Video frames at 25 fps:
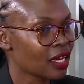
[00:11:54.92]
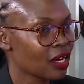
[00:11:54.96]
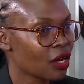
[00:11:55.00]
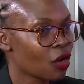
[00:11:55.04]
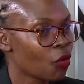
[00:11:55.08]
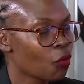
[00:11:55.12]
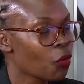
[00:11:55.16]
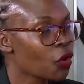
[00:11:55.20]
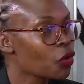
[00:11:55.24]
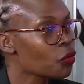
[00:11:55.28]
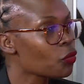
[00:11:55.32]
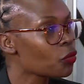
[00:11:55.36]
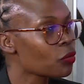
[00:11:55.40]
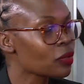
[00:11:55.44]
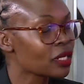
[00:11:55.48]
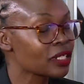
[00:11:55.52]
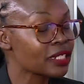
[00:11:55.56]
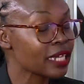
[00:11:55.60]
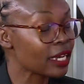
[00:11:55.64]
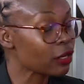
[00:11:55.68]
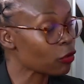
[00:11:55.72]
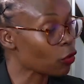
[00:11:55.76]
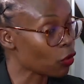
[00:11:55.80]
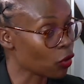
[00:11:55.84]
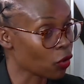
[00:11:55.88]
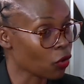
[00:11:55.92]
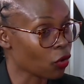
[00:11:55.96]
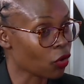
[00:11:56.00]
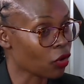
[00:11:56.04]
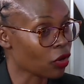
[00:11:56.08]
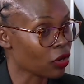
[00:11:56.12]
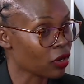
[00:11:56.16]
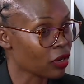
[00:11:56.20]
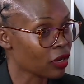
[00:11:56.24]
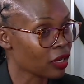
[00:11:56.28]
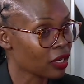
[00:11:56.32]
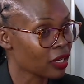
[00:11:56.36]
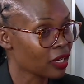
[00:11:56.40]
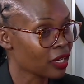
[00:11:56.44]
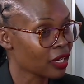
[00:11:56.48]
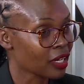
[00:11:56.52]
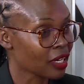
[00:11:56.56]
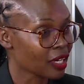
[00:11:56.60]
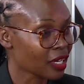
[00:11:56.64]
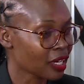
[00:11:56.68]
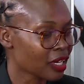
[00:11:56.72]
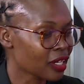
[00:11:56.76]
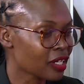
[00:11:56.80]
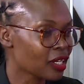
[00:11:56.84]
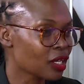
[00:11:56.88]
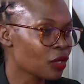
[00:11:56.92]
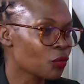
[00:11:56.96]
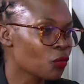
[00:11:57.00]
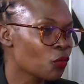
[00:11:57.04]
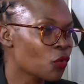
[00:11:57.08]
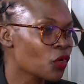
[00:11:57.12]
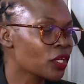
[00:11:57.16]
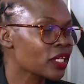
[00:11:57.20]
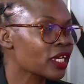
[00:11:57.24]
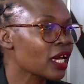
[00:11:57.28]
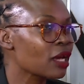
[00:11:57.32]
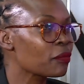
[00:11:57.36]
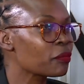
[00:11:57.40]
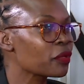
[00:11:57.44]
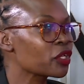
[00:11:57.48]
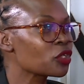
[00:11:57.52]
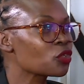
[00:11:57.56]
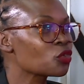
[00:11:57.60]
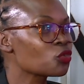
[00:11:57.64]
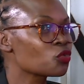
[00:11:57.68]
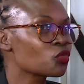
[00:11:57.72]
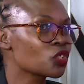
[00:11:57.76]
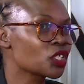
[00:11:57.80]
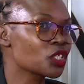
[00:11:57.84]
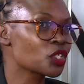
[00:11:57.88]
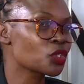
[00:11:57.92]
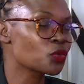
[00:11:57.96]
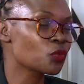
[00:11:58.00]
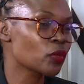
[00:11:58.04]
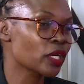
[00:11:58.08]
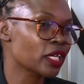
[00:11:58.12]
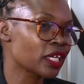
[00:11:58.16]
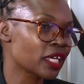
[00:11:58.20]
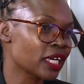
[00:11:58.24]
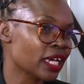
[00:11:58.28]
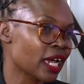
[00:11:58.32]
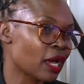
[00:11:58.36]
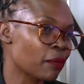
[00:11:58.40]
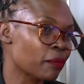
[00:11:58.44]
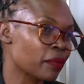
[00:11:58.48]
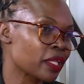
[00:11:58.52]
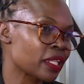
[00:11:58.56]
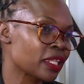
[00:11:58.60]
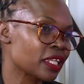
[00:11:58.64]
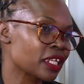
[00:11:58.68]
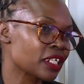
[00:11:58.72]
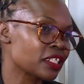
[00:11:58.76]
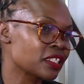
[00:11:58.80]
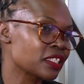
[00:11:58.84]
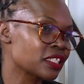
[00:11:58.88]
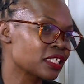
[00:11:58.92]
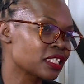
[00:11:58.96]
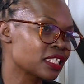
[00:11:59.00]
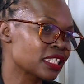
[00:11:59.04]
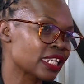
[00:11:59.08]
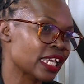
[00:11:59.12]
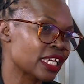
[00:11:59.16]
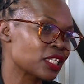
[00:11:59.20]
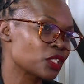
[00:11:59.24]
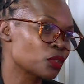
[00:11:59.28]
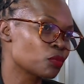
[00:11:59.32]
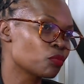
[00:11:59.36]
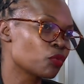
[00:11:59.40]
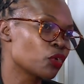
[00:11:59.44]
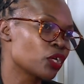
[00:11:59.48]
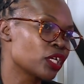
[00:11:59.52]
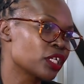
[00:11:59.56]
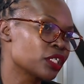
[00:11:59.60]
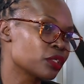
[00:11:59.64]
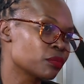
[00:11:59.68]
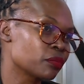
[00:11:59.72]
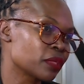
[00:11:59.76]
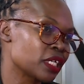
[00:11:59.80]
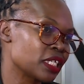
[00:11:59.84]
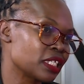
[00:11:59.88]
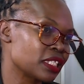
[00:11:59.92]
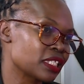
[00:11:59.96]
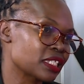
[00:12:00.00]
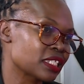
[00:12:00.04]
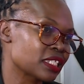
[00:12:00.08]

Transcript: What, 10 o'clock. Really, what happened to just waking up and there is this nice boiled maize?